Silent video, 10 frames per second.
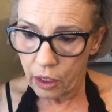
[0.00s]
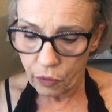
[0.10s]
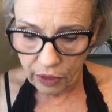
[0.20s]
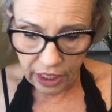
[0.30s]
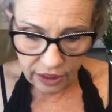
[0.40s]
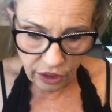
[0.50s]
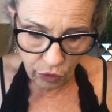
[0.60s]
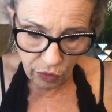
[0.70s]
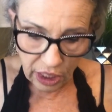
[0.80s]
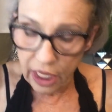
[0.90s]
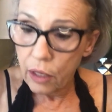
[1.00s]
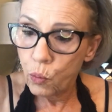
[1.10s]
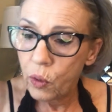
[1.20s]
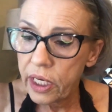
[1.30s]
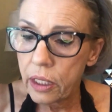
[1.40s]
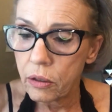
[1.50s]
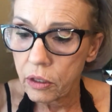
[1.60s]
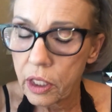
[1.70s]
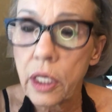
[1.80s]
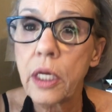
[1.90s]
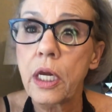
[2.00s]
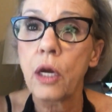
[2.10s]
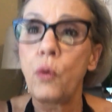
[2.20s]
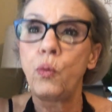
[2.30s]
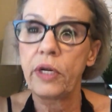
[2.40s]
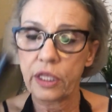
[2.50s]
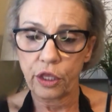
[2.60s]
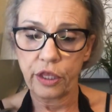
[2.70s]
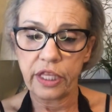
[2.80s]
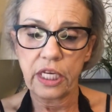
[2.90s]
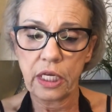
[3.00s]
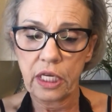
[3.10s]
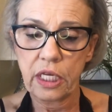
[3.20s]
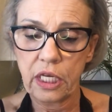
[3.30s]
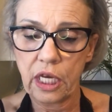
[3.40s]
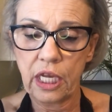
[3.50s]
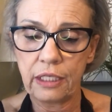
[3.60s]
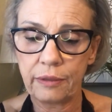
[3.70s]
Okay, so now we are going to go with the